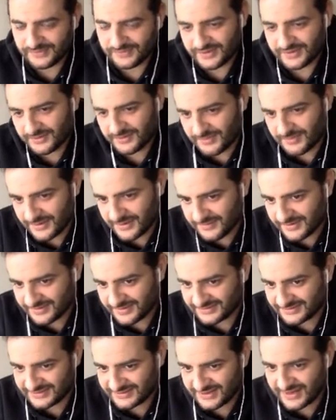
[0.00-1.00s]
Then it might
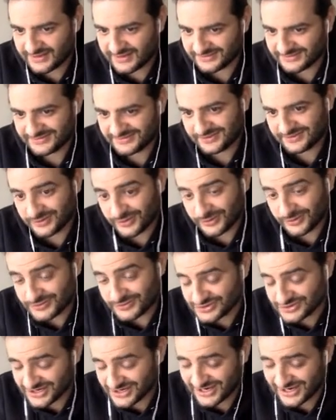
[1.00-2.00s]
make sense to go
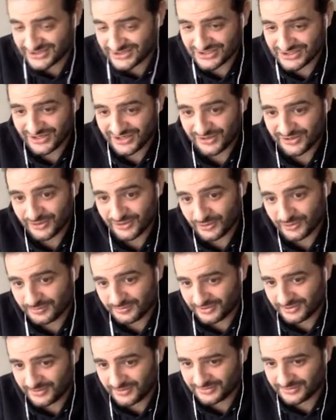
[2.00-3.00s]
Jaja or
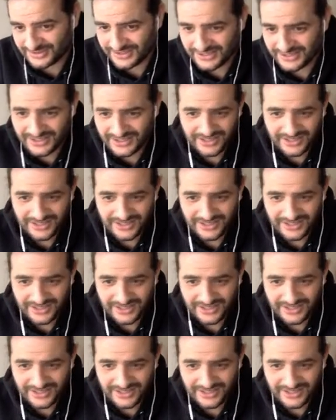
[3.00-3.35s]
Plumlee.